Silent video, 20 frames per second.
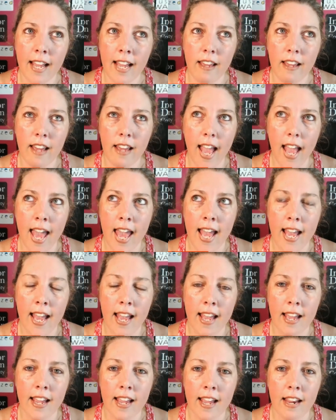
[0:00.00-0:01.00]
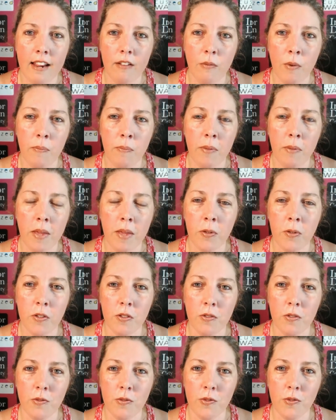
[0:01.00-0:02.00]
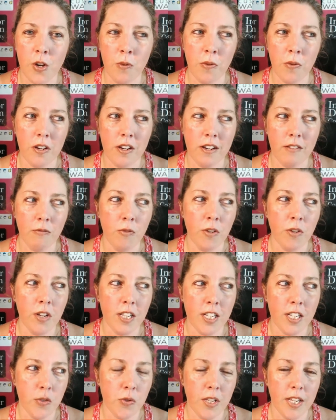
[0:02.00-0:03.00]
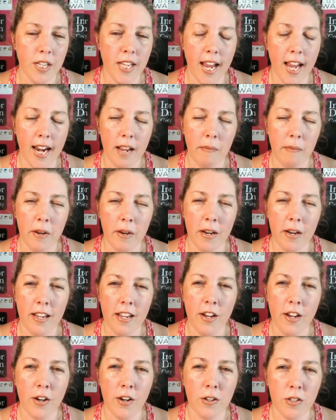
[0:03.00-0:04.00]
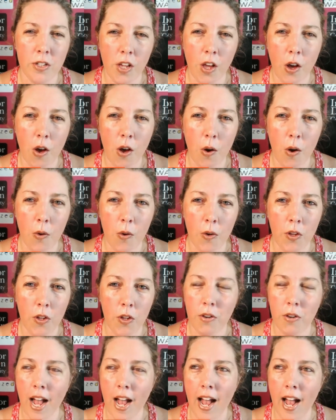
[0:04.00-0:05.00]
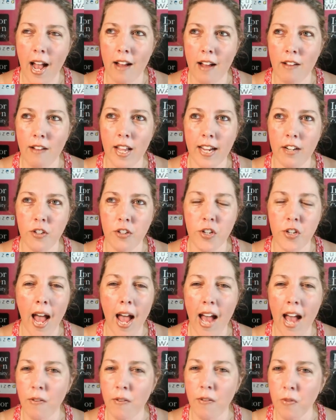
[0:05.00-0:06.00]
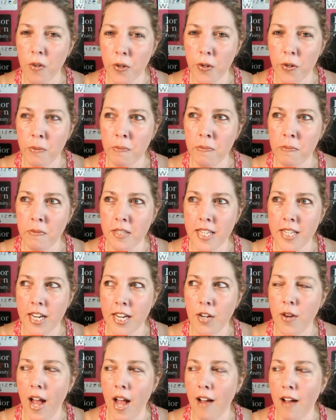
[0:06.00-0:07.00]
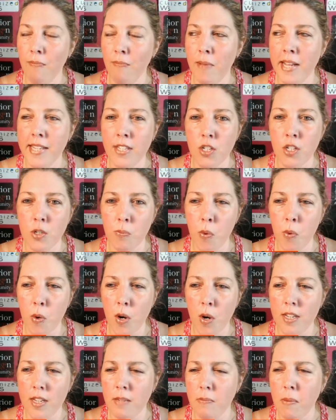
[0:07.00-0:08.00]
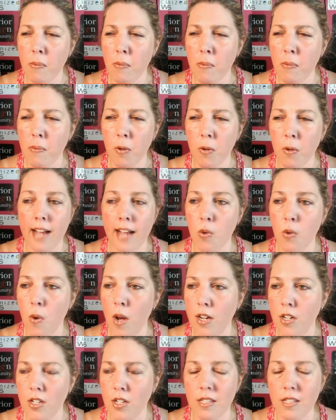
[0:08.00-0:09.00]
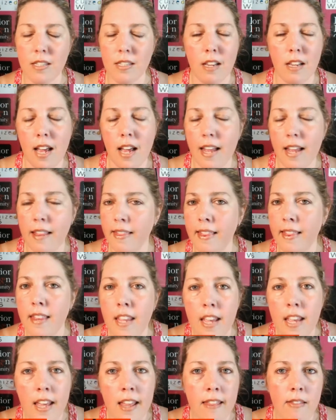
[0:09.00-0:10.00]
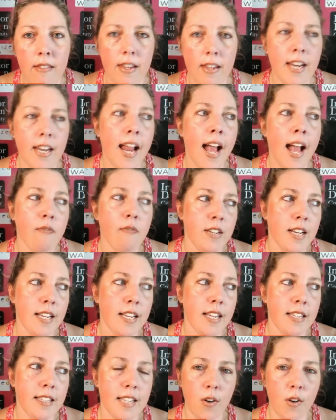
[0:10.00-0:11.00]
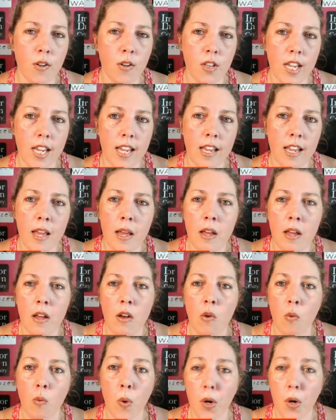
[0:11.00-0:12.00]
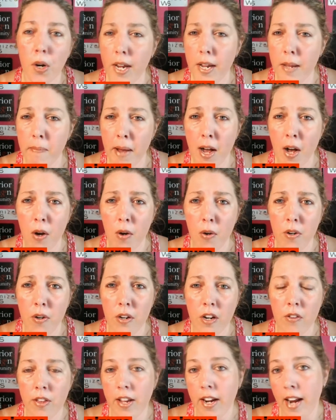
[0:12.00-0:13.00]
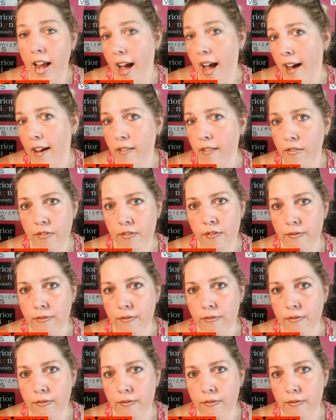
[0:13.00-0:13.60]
when people don't really truly get it, but years ago you'd have like chat rooms and you'd have message boards and people could ask questions, and they didn't have to necessarily worry about, they could have